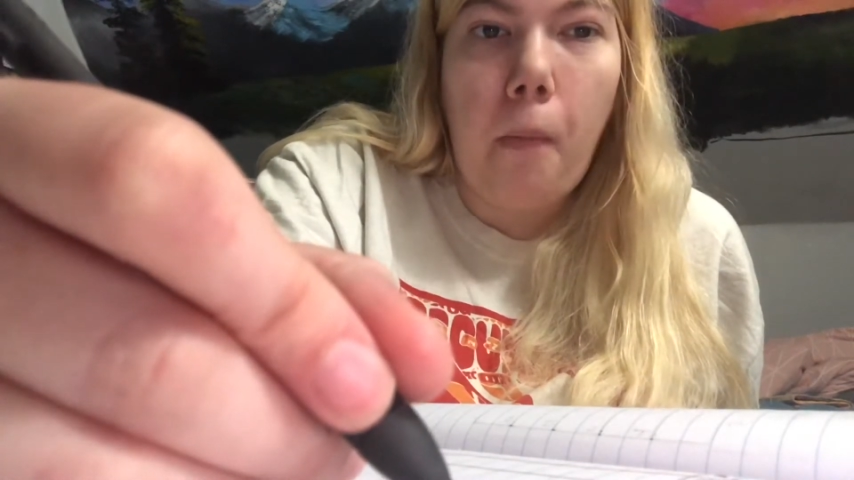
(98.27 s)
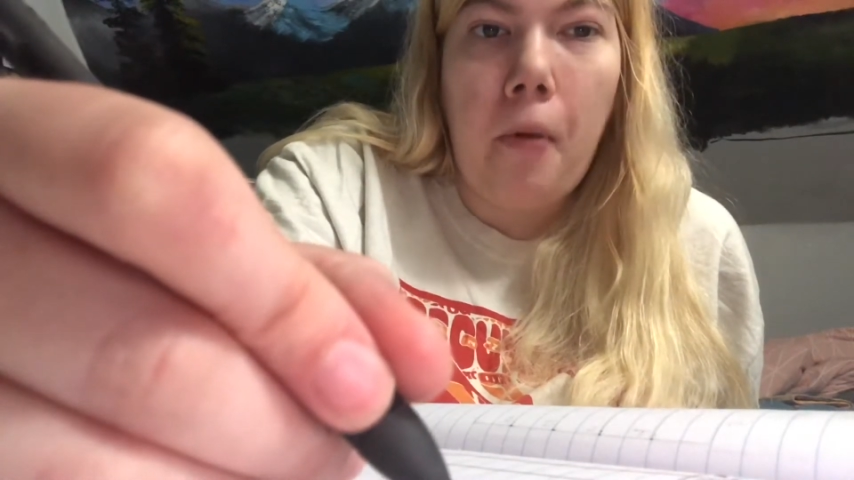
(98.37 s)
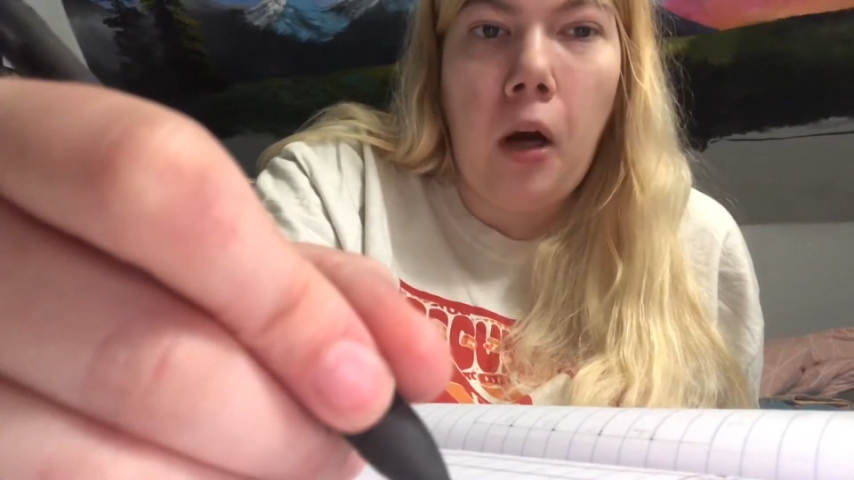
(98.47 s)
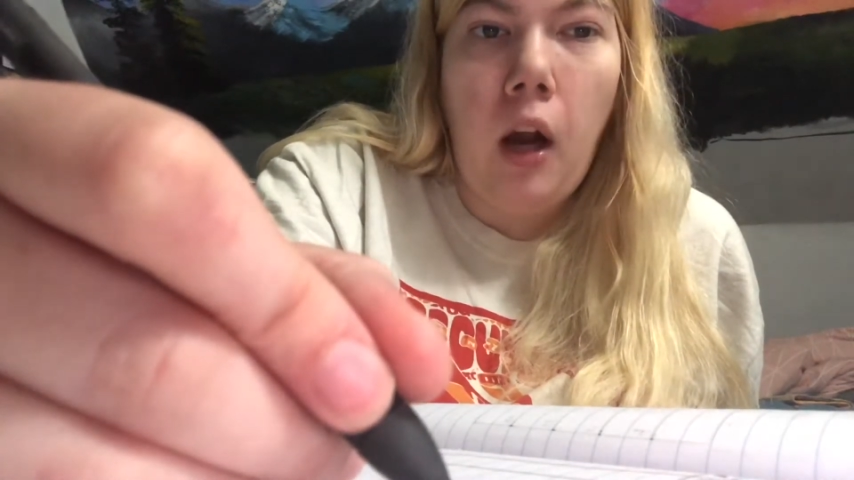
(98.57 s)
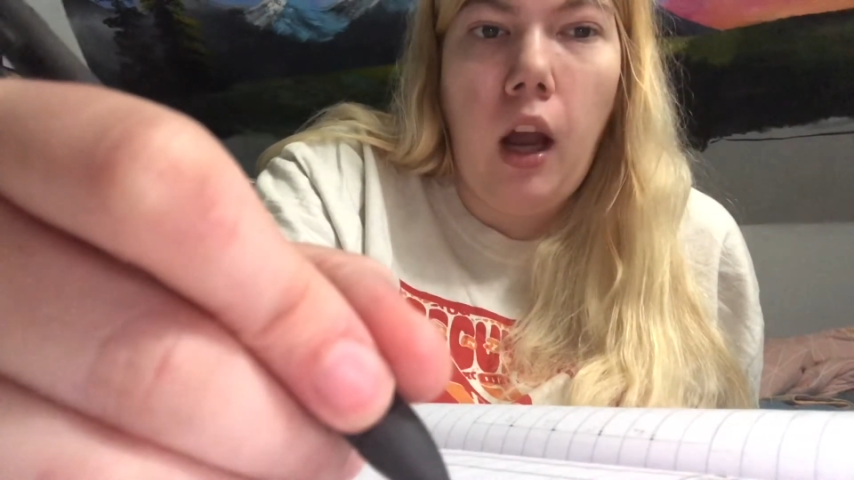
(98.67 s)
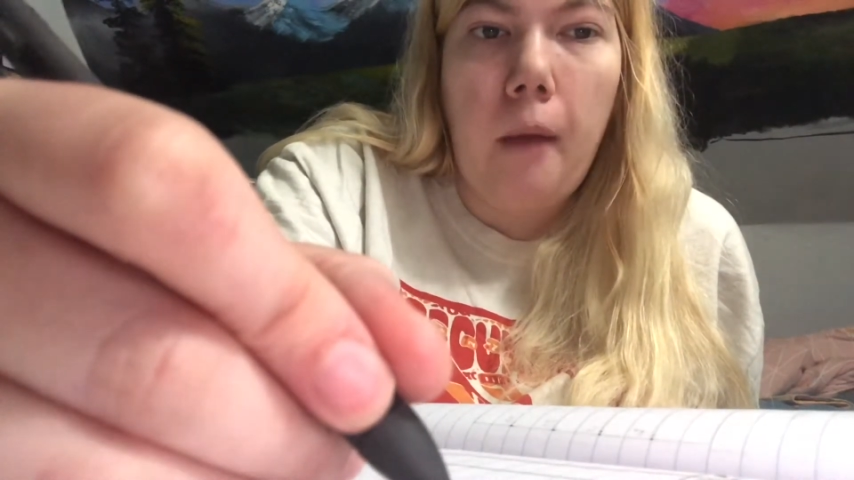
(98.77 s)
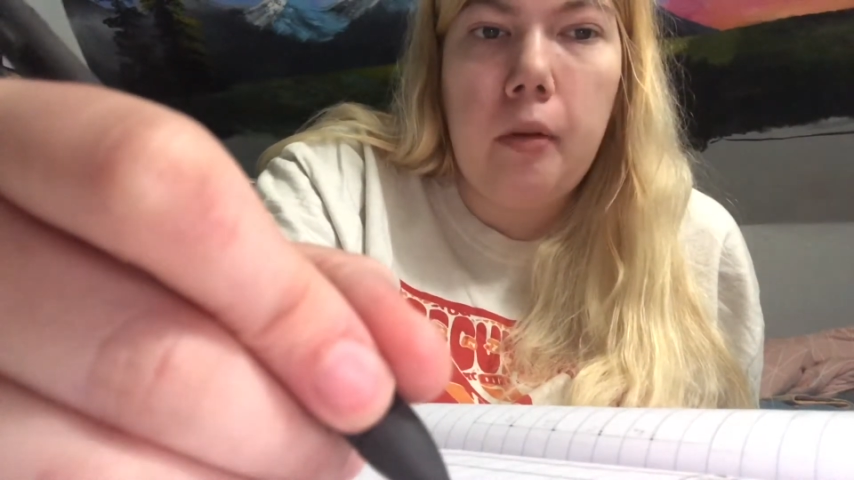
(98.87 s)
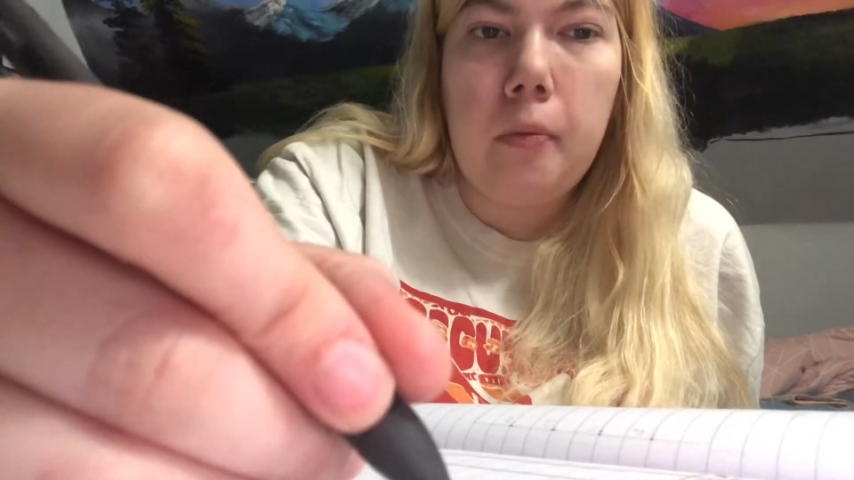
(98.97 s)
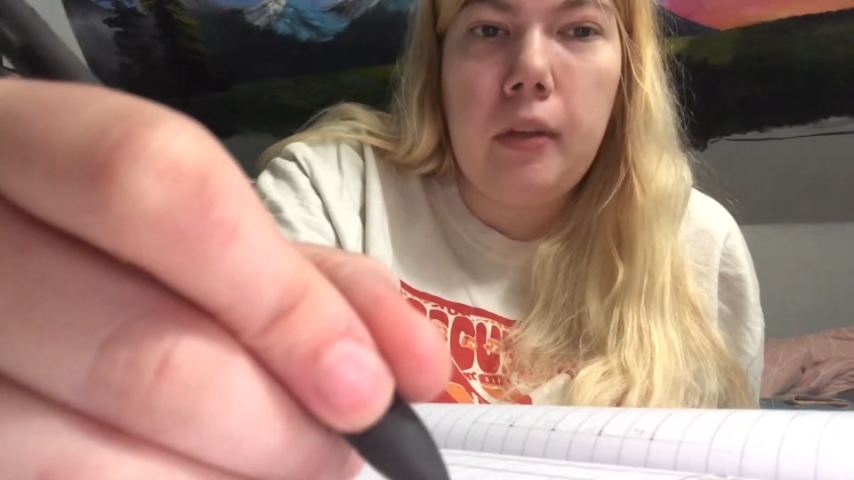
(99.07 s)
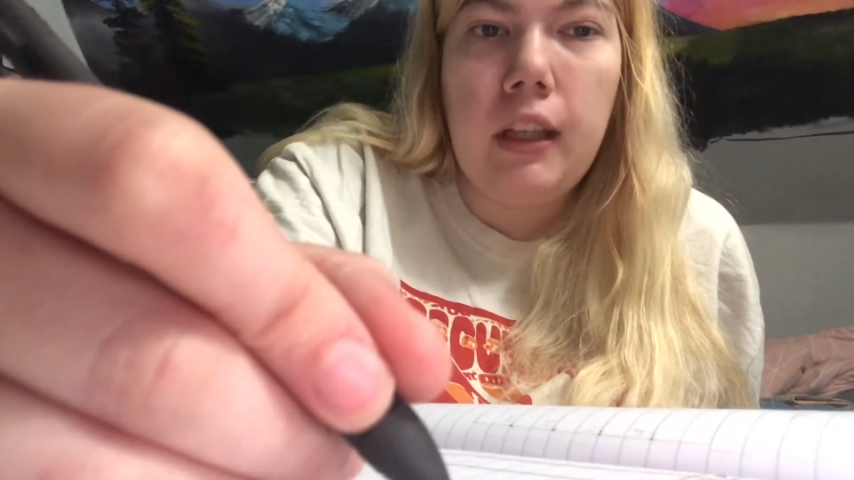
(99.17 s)

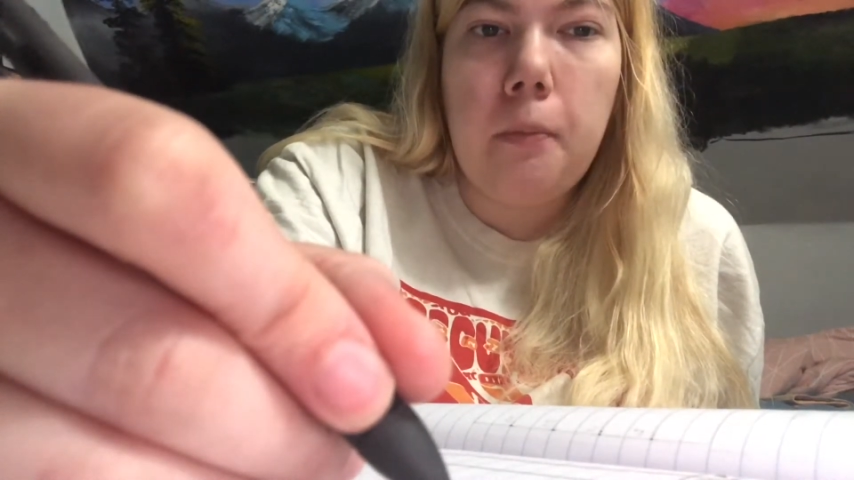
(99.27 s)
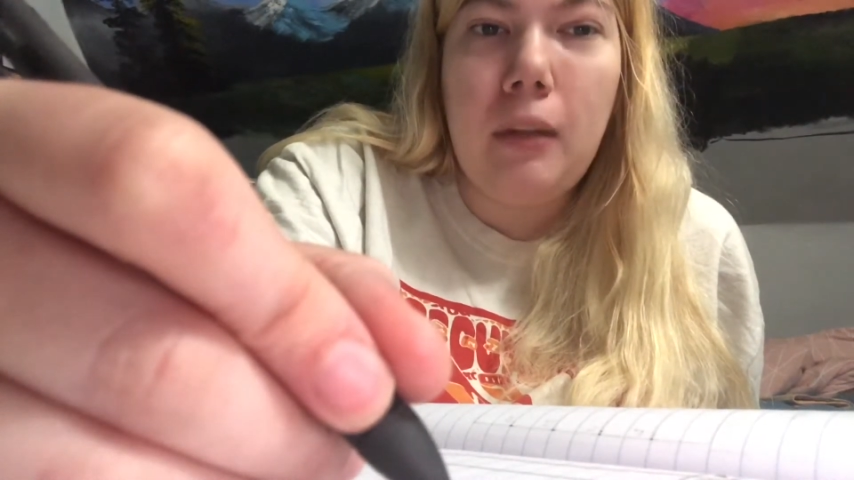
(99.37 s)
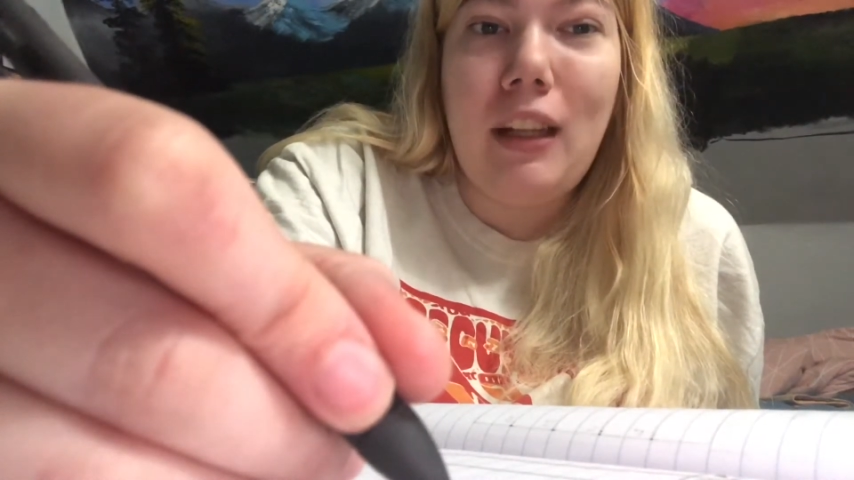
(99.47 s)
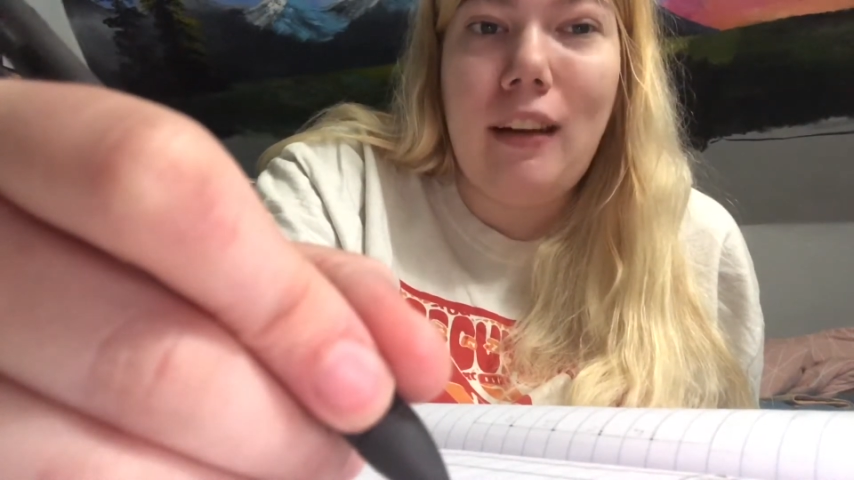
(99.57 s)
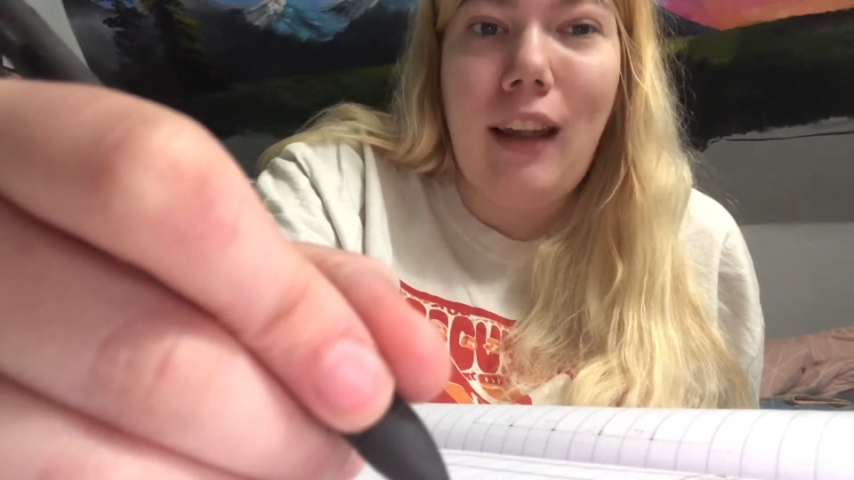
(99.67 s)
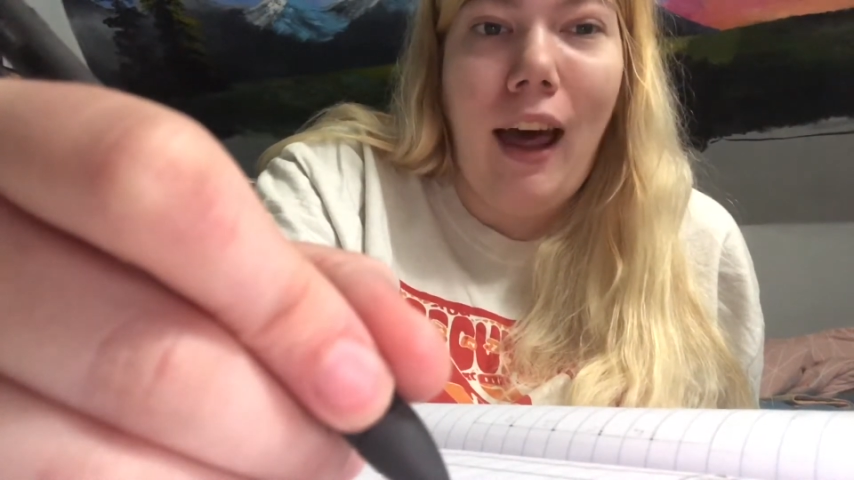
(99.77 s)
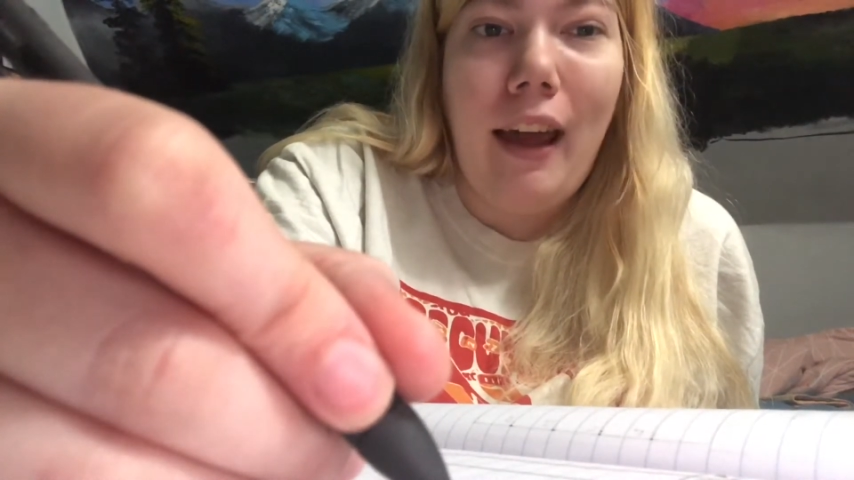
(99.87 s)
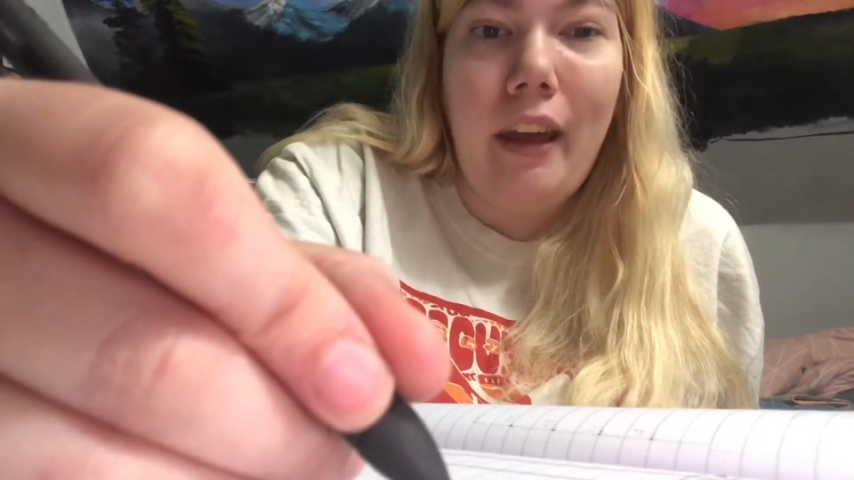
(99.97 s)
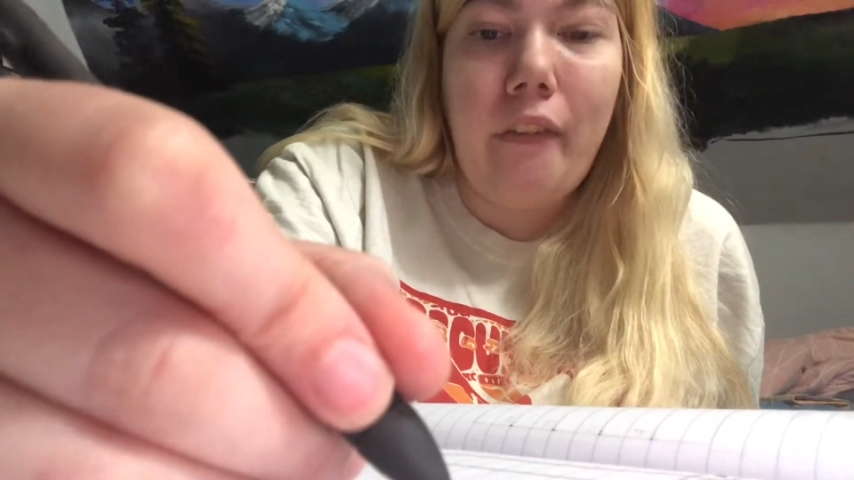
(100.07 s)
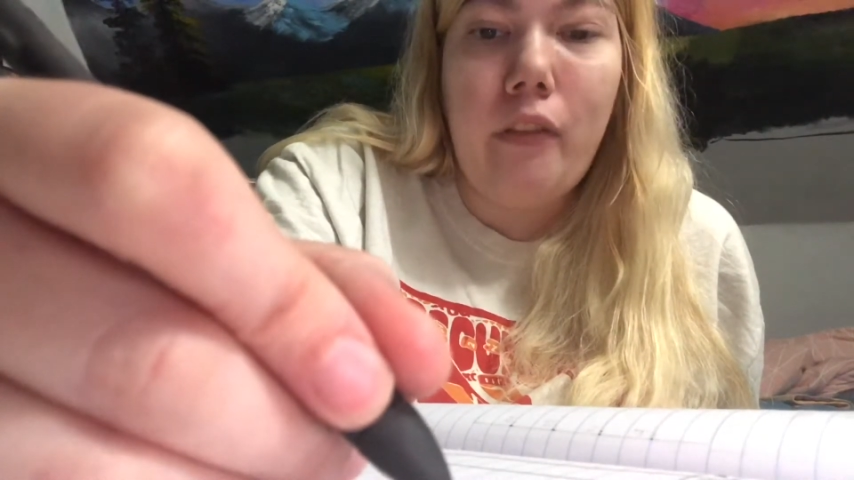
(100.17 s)
probably be
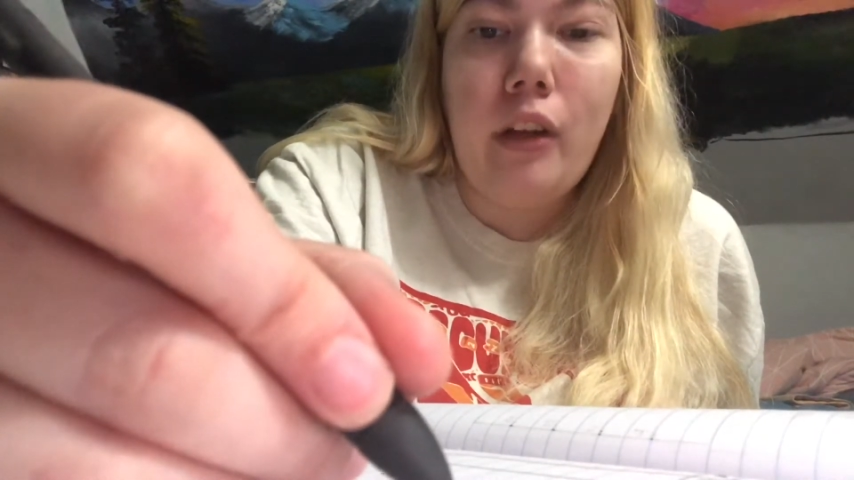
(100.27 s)
live